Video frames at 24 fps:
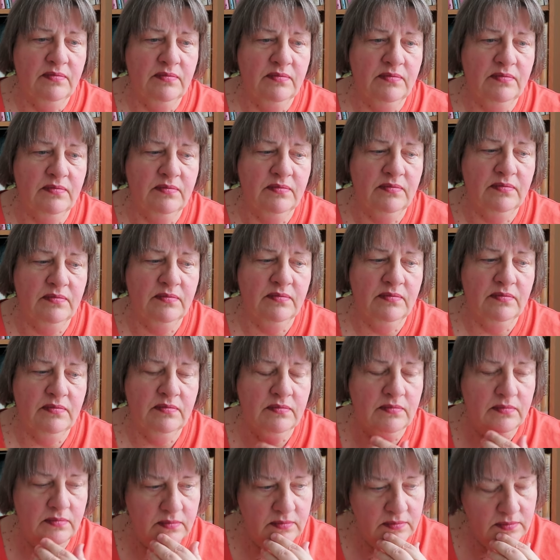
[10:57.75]

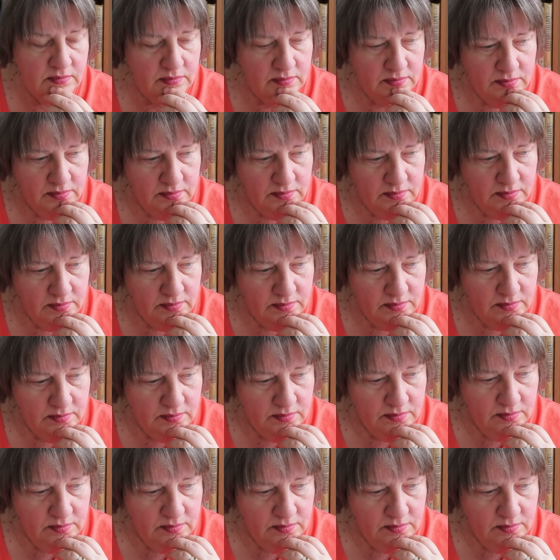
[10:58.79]
No one is speaking in this clip.